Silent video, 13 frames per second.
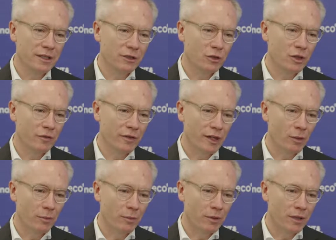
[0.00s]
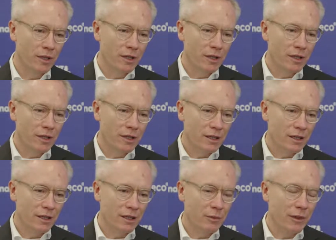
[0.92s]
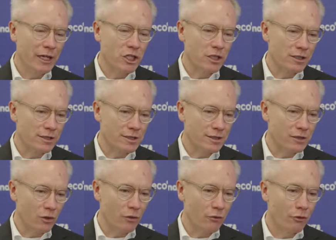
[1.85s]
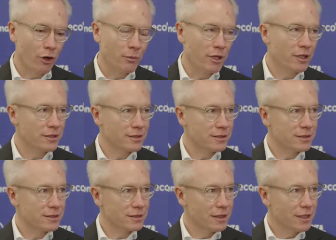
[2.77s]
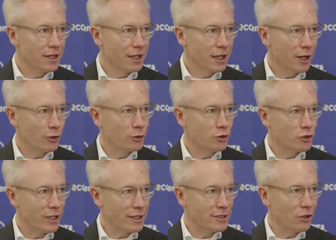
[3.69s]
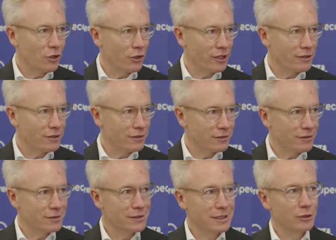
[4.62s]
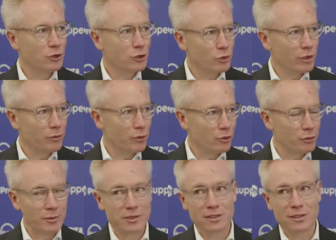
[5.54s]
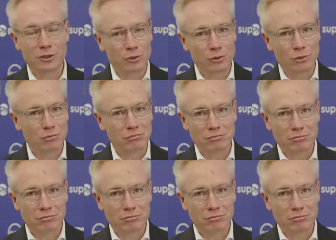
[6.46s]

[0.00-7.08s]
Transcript: to develop equations or formulas, how to translate CO2 improvements into